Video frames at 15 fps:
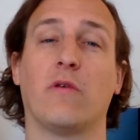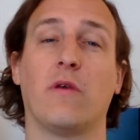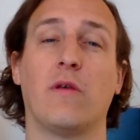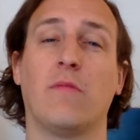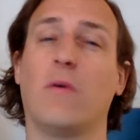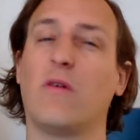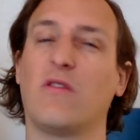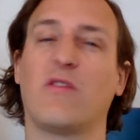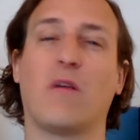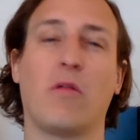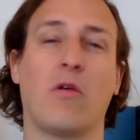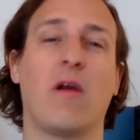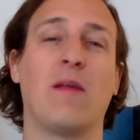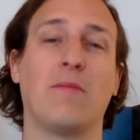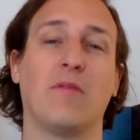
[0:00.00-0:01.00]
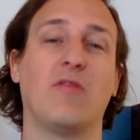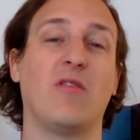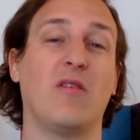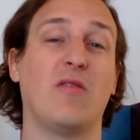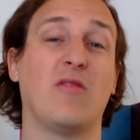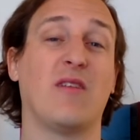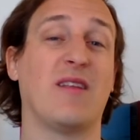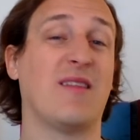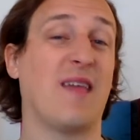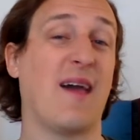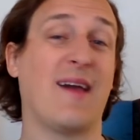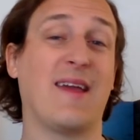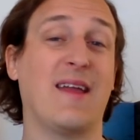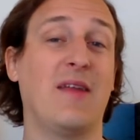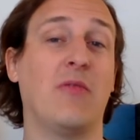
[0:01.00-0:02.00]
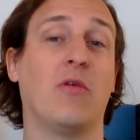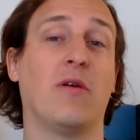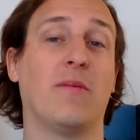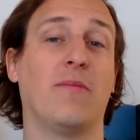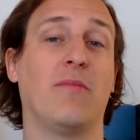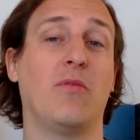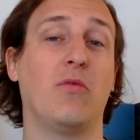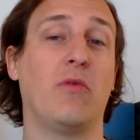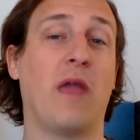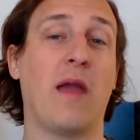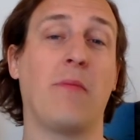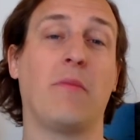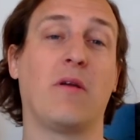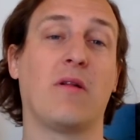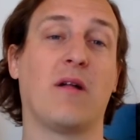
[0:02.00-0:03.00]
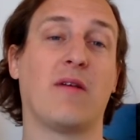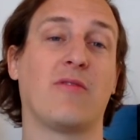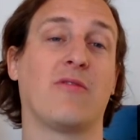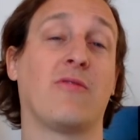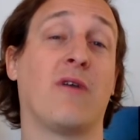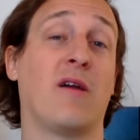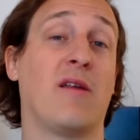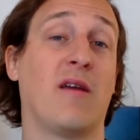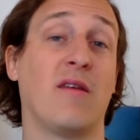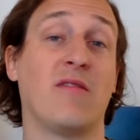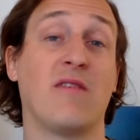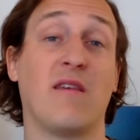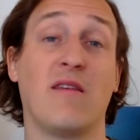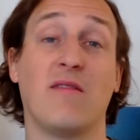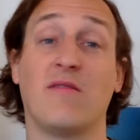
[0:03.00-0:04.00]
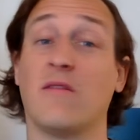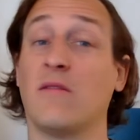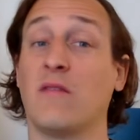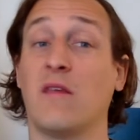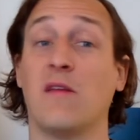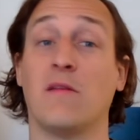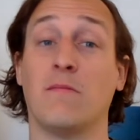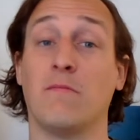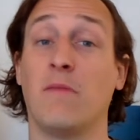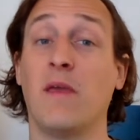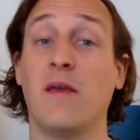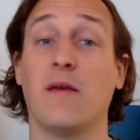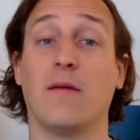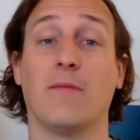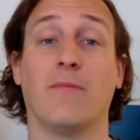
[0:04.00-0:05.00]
and most other NPCs that attack anyone who can't be classified as a sentient being.